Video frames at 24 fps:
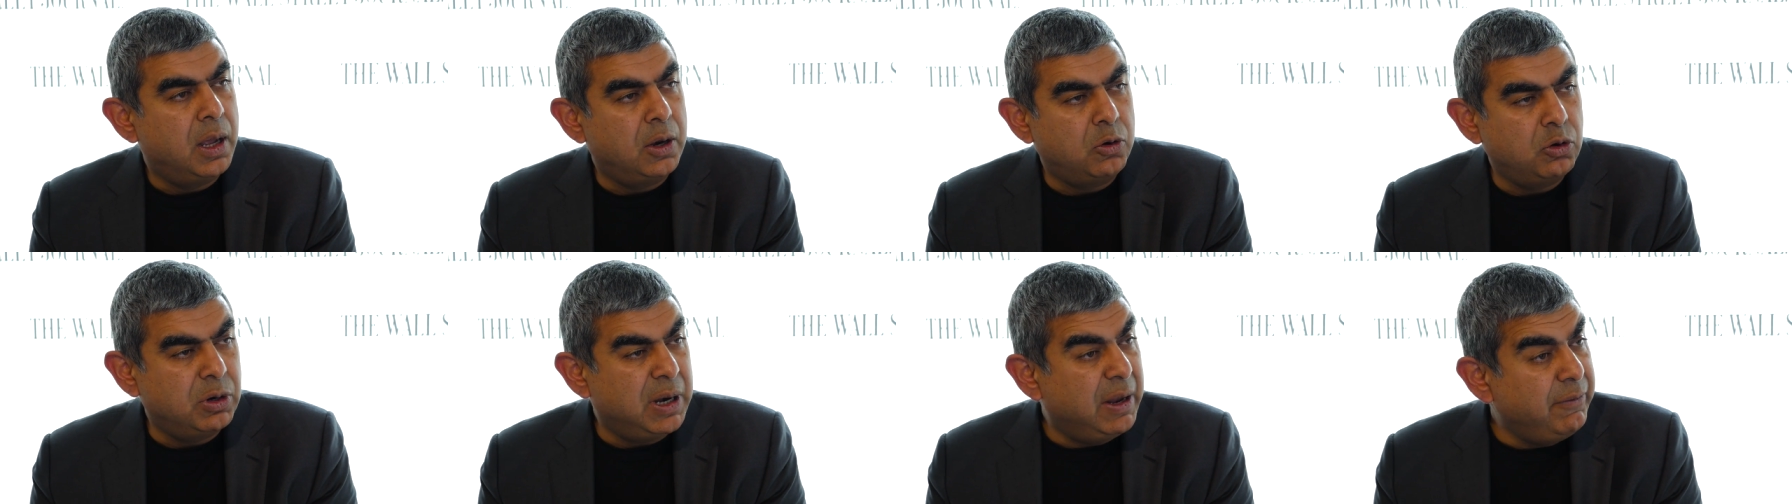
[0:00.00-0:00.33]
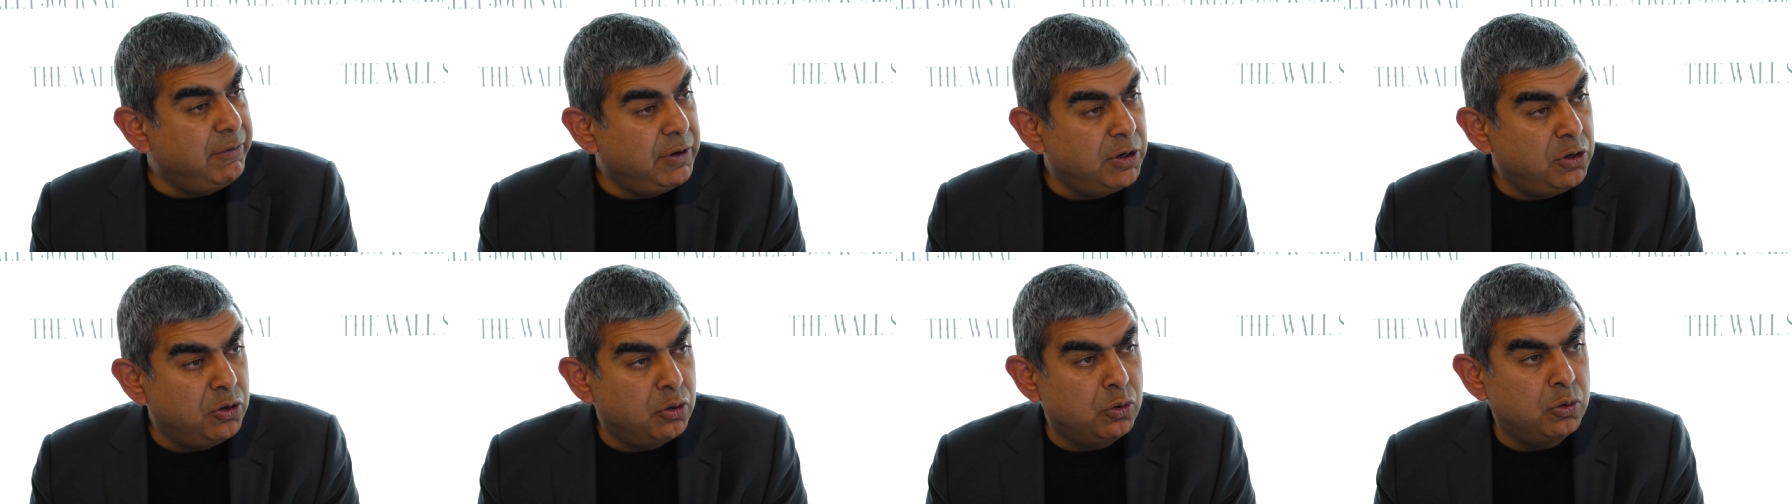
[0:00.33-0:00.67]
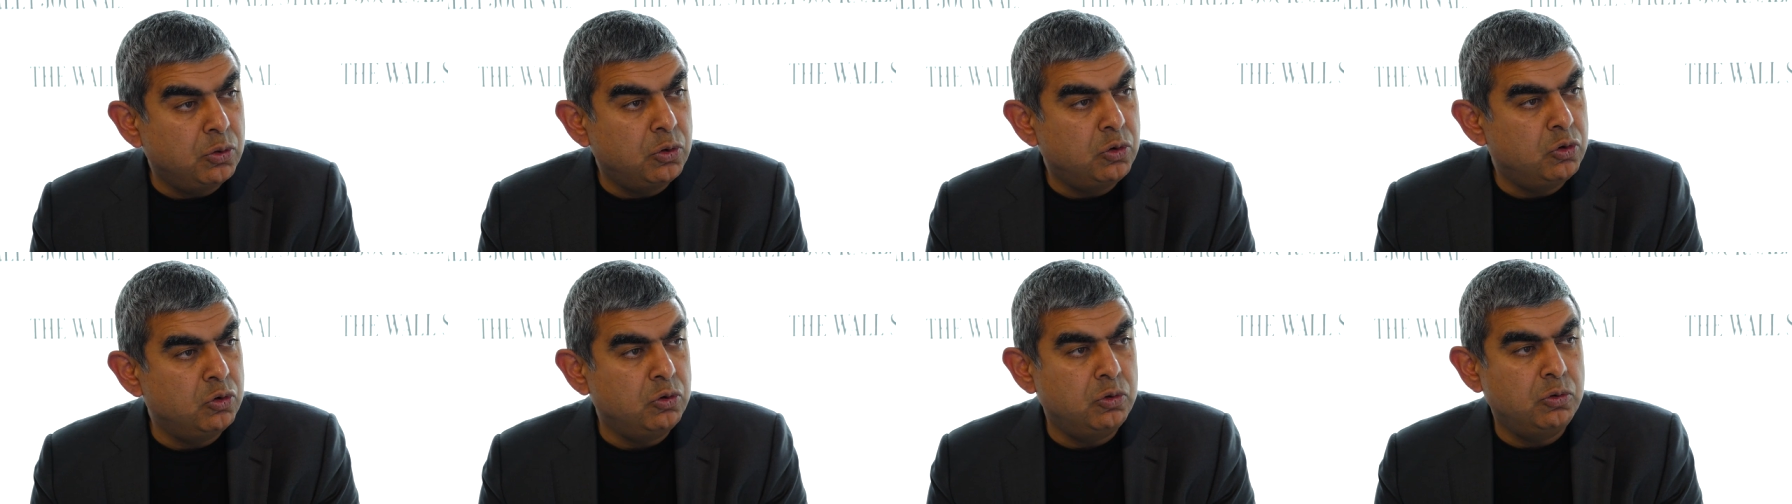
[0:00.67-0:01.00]

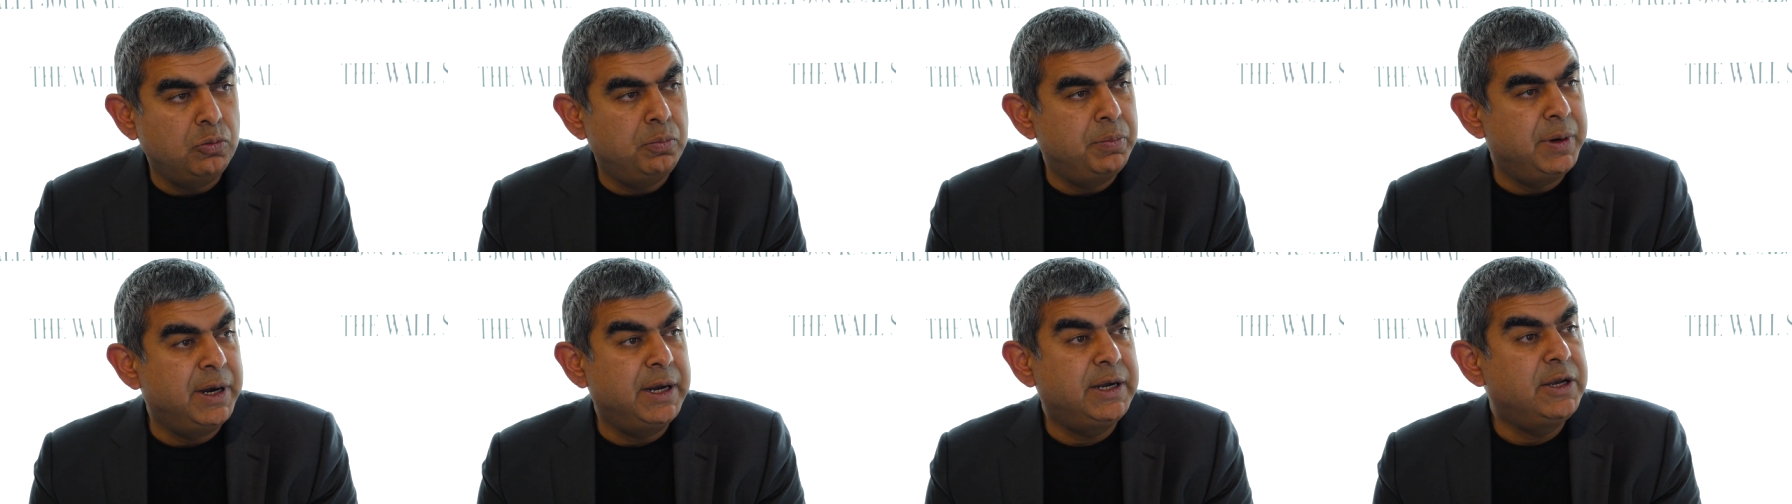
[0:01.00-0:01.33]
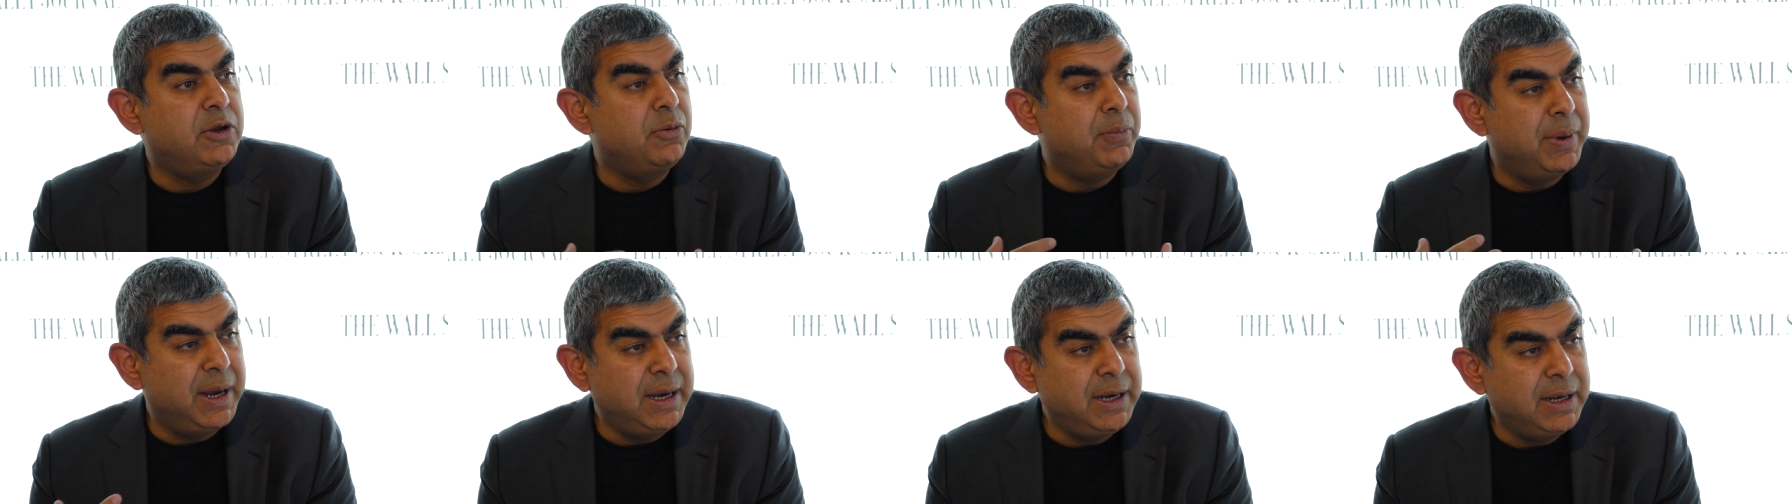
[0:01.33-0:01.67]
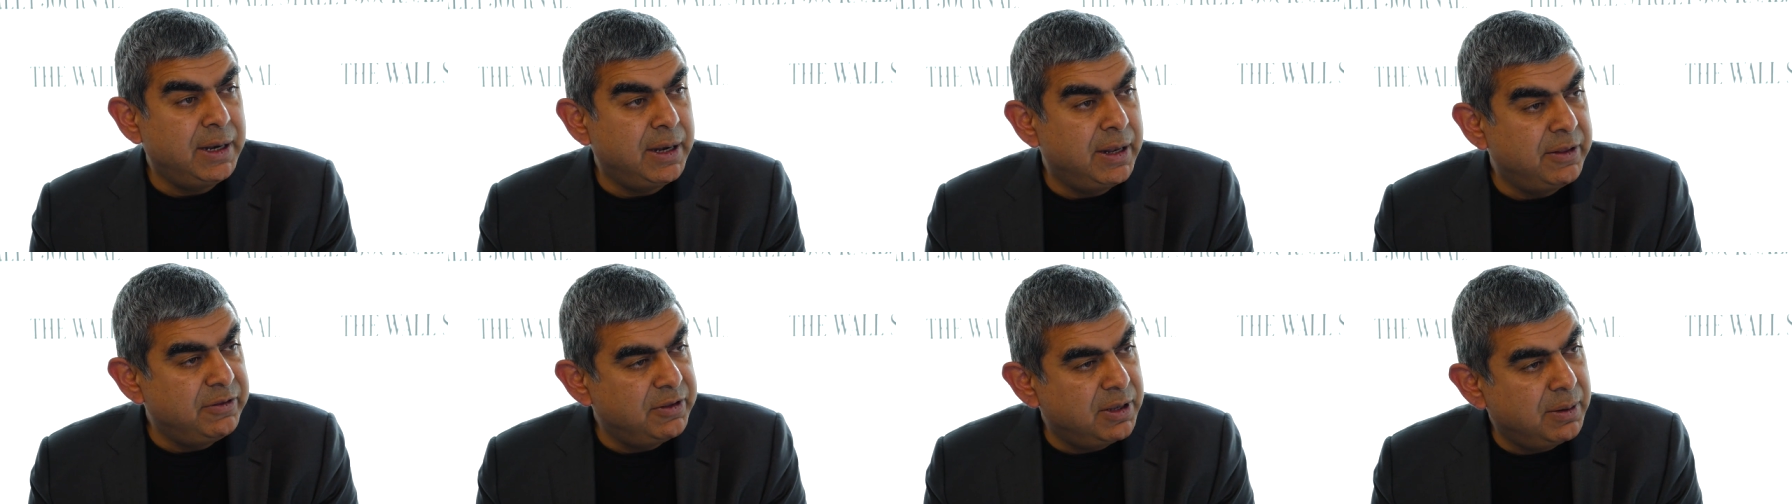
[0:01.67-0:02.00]
revenue, to predictive
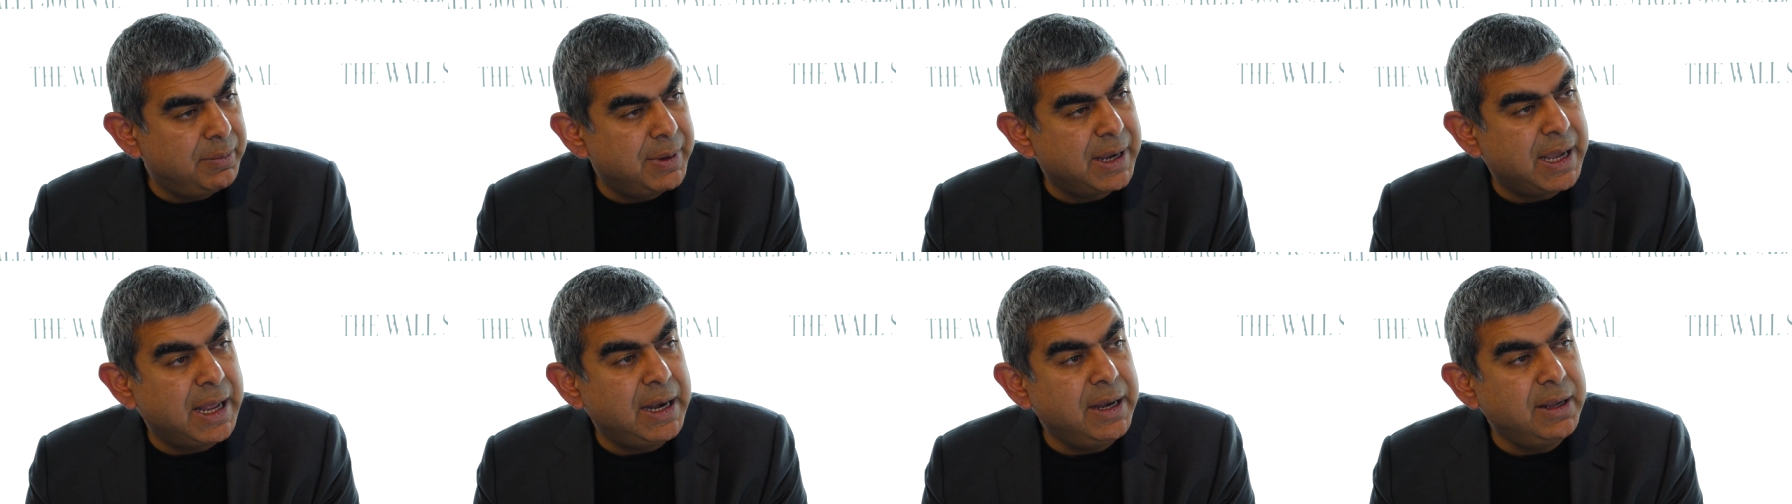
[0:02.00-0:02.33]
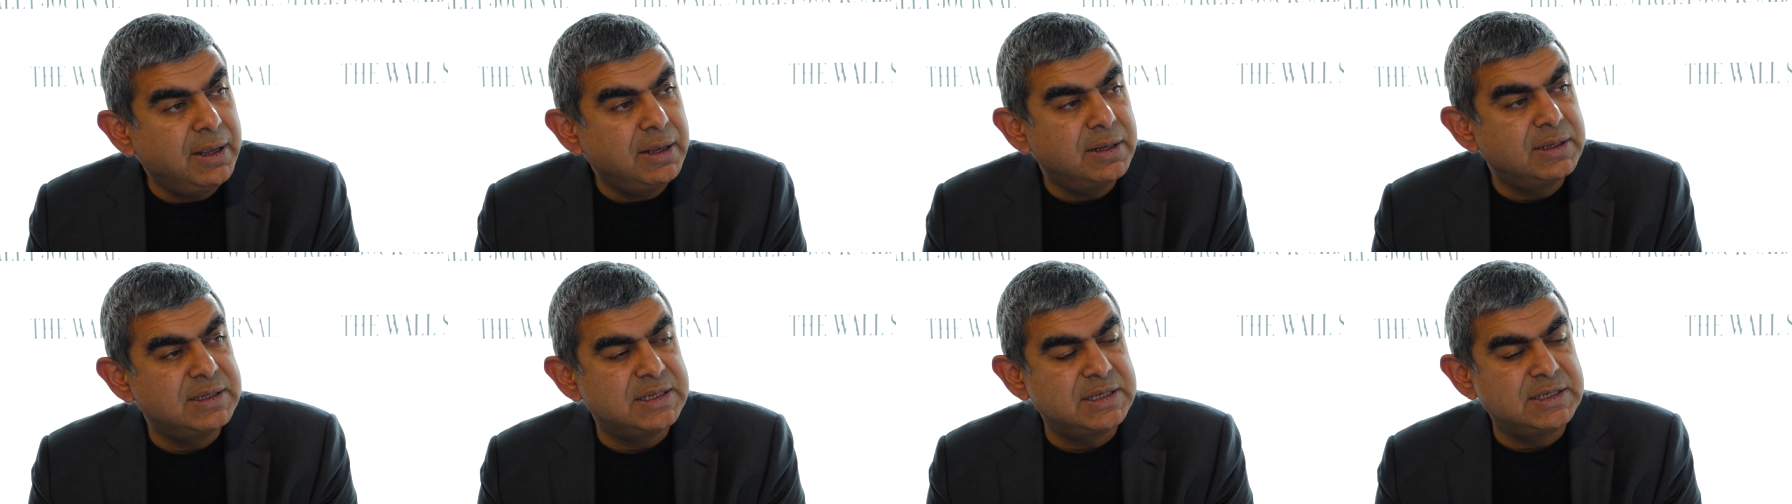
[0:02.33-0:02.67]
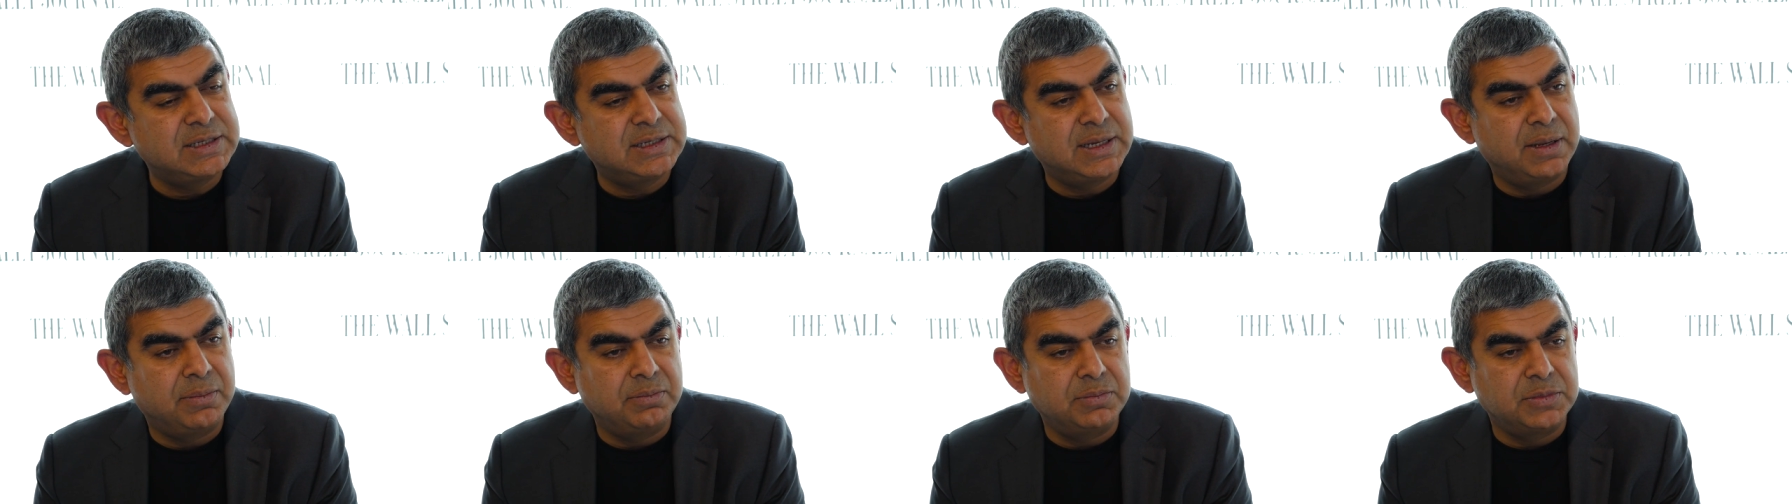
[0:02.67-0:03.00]
maintenance in mechanical
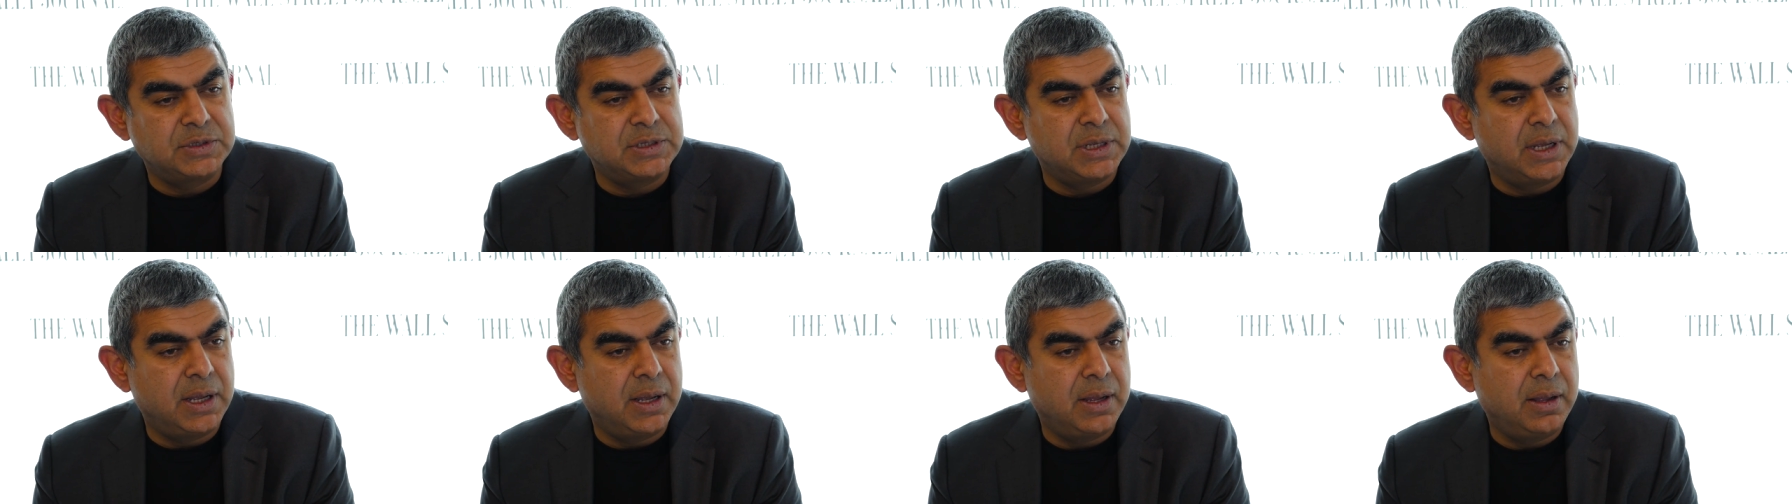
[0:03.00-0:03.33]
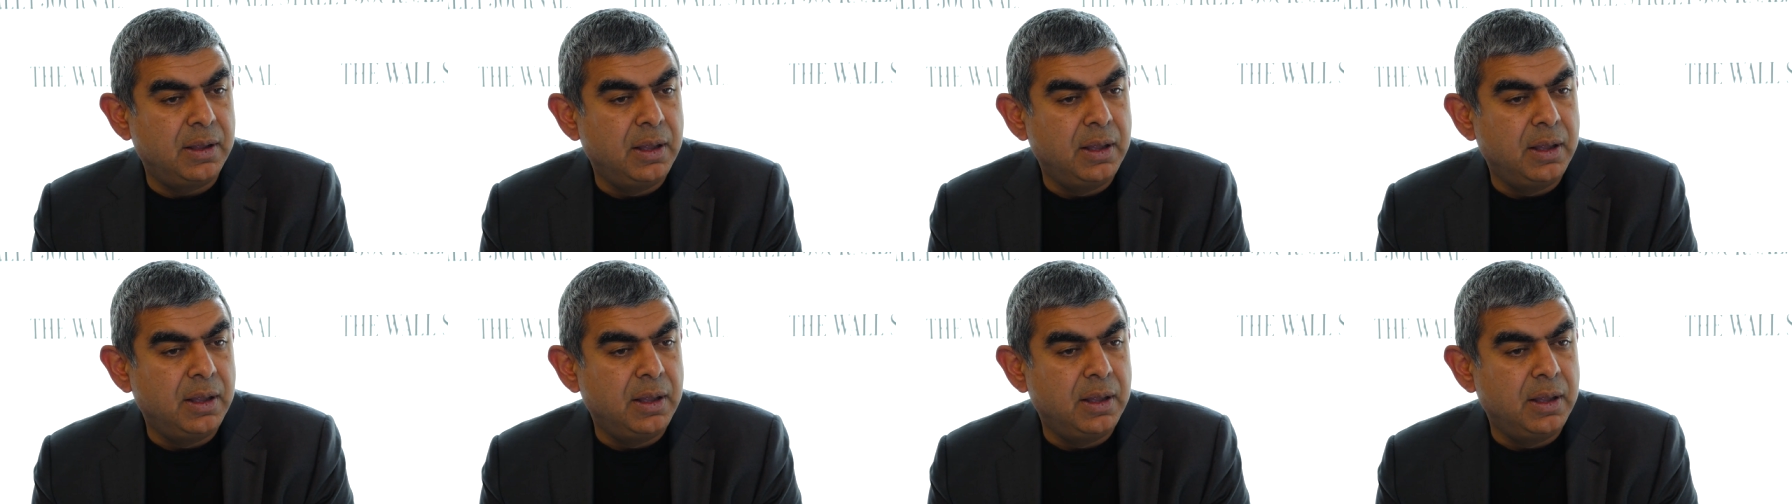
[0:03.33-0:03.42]
systems,